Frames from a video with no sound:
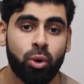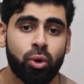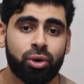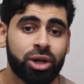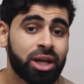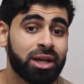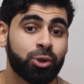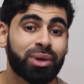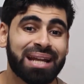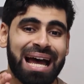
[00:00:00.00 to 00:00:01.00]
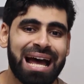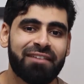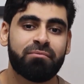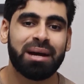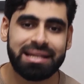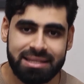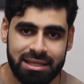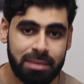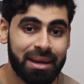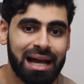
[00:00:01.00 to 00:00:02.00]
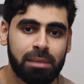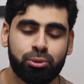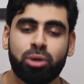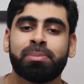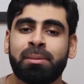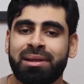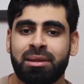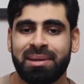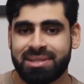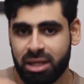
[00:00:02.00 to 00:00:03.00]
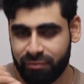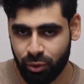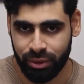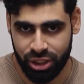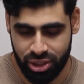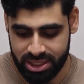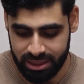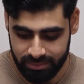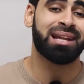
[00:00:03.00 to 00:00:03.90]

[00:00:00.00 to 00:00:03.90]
or you can have my team help you implement them inside of your own agency.